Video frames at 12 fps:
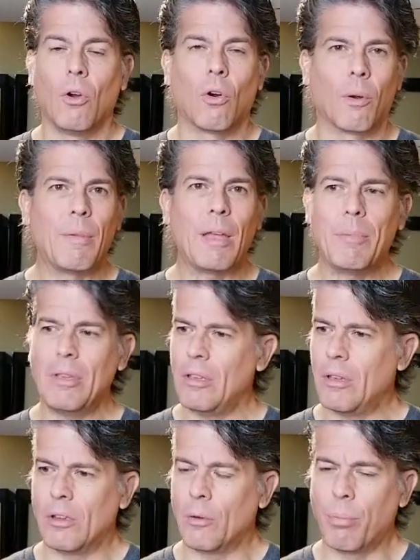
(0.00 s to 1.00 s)
or maybe
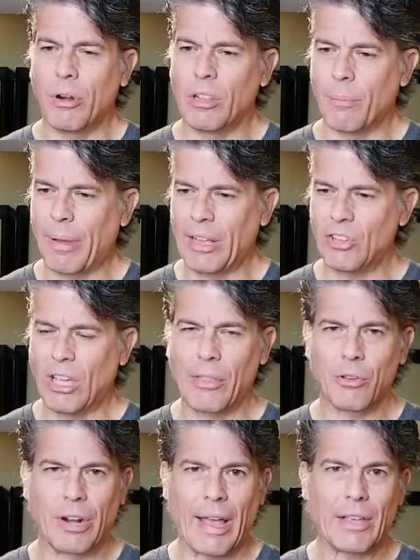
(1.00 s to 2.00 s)
you're putting the bike
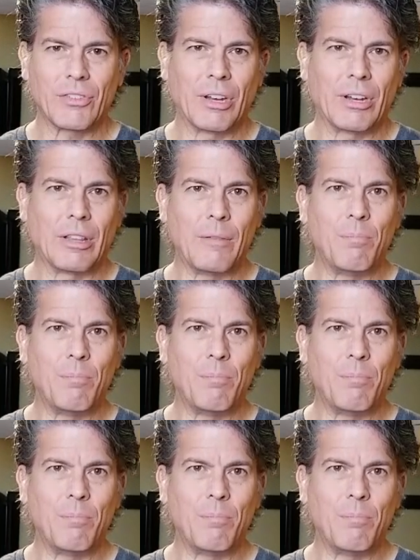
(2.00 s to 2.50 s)
together and accidentally